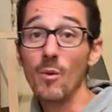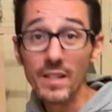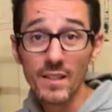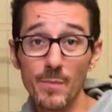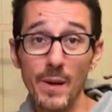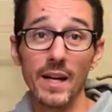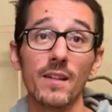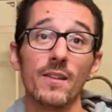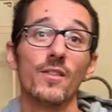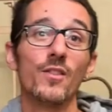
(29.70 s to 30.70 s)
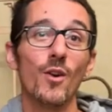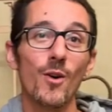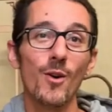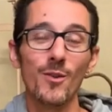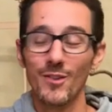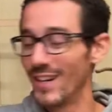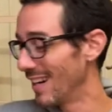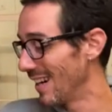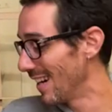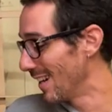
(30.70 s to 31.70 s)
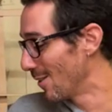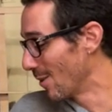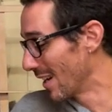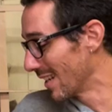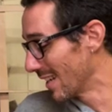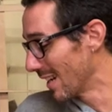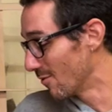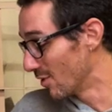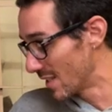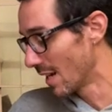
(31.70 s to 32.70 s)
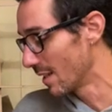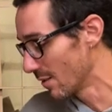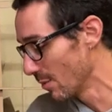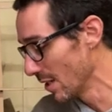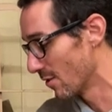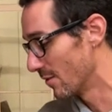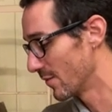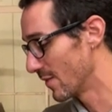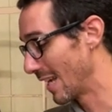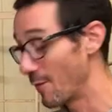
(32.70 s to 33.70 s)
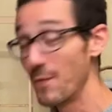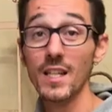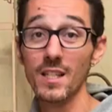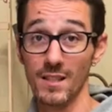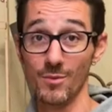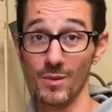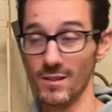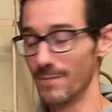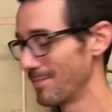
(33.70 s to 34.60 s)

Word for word: winter's back, so we're gonna restart this window, like finish this window.